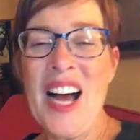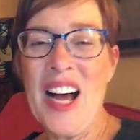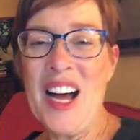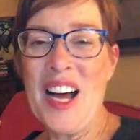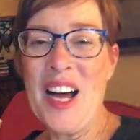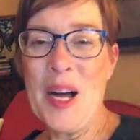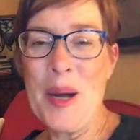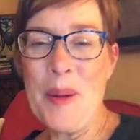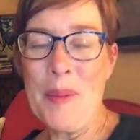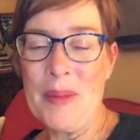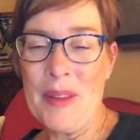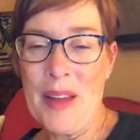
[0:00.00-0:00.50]

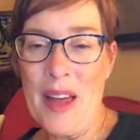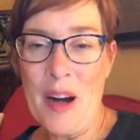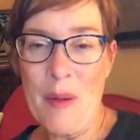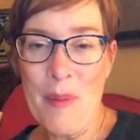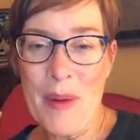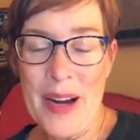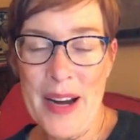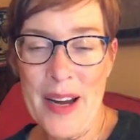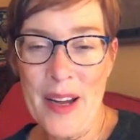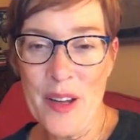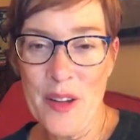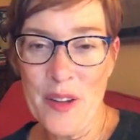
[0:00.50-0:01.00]
um, a lot of
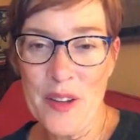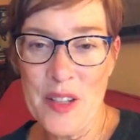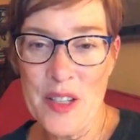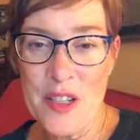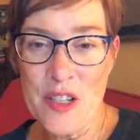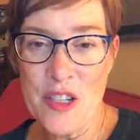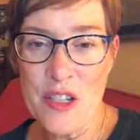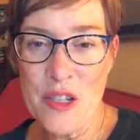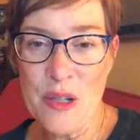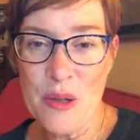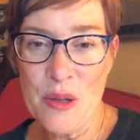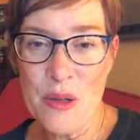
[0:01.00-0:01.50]
my health
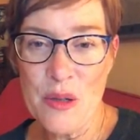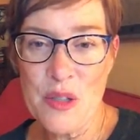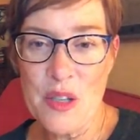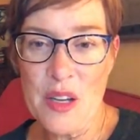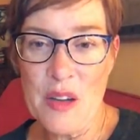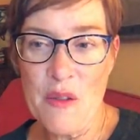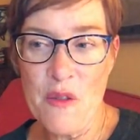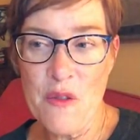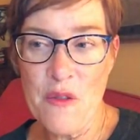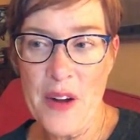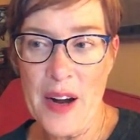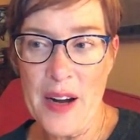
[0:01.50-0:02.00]
issues,
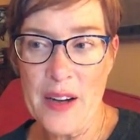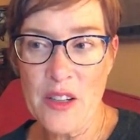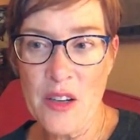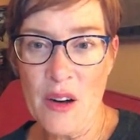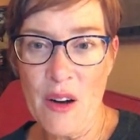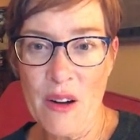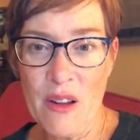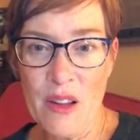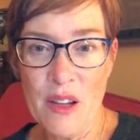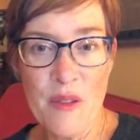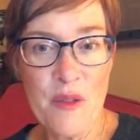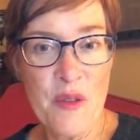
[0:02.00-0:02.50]
in fact,
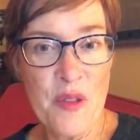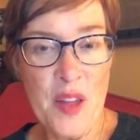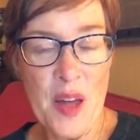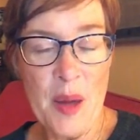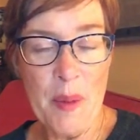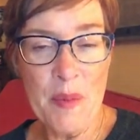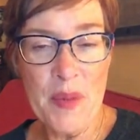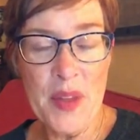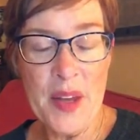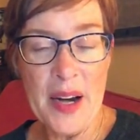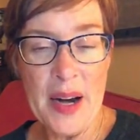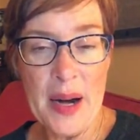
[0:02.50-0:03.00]
all of
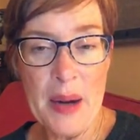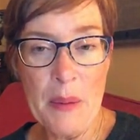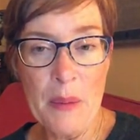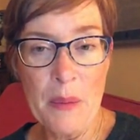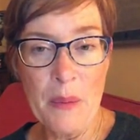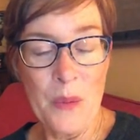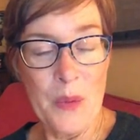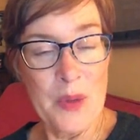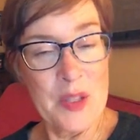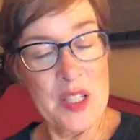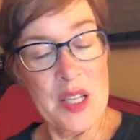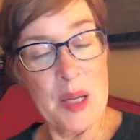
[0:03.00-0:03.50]
them that I
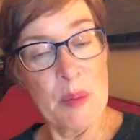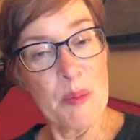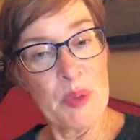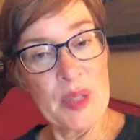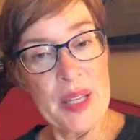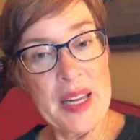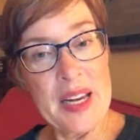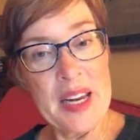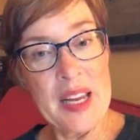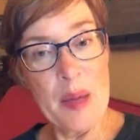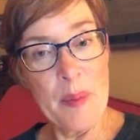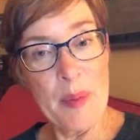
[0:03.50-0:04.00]
was
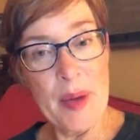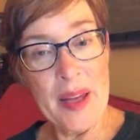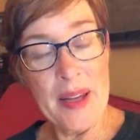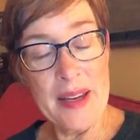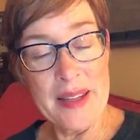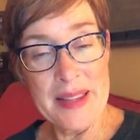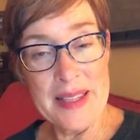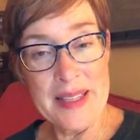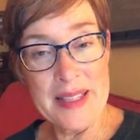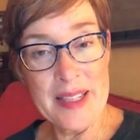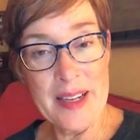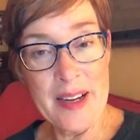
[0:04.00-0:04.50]
complaining about
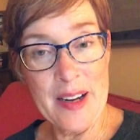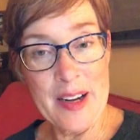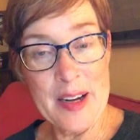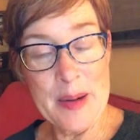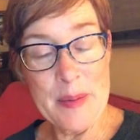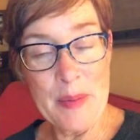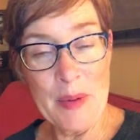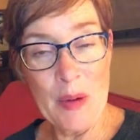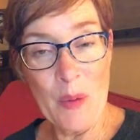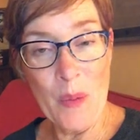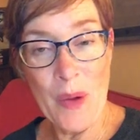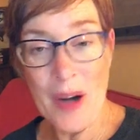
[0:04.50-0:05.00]
at the
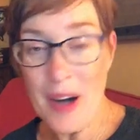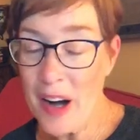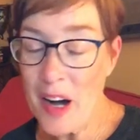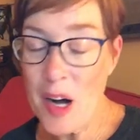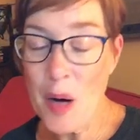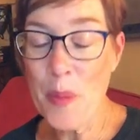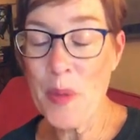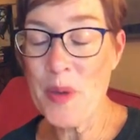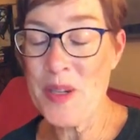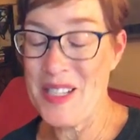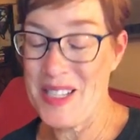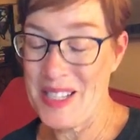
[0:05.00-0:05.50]
time,
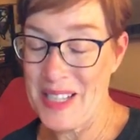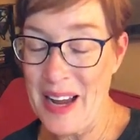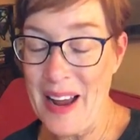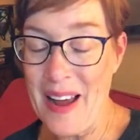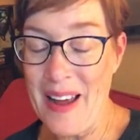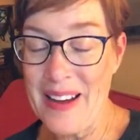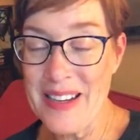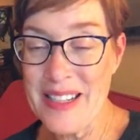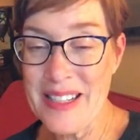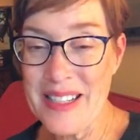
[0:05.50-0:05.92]
100%